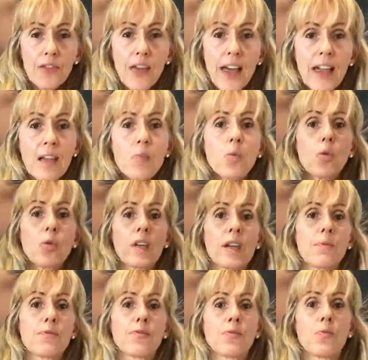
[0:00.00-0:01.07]
They walk
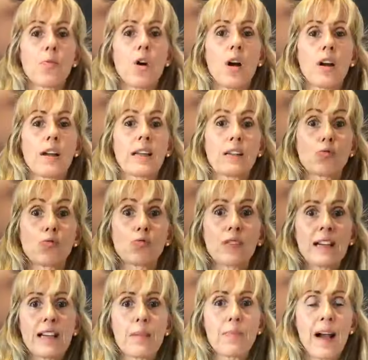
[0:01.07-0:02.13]
in from work in a
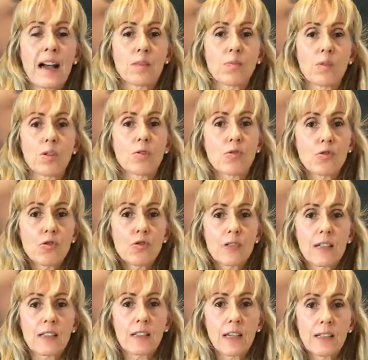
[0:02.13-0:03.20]
really bad mood, and
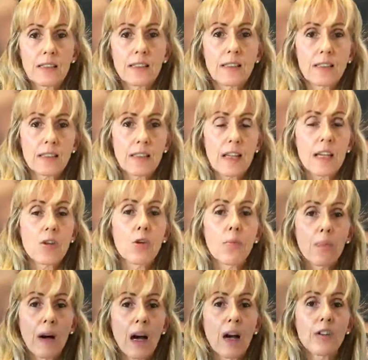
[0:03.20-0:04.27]
you're excited to see your
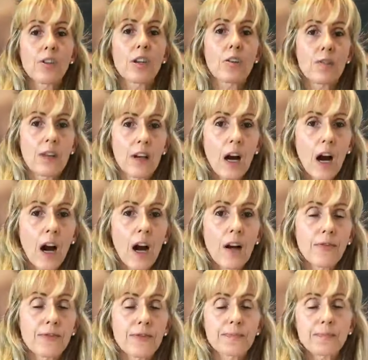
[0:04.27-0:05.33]
partner, your other
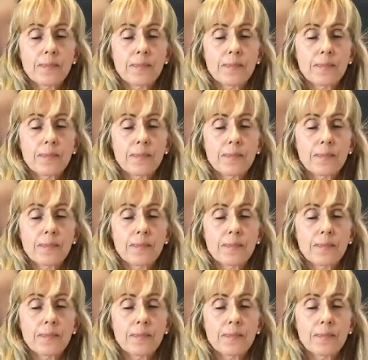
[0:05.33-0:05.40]
half,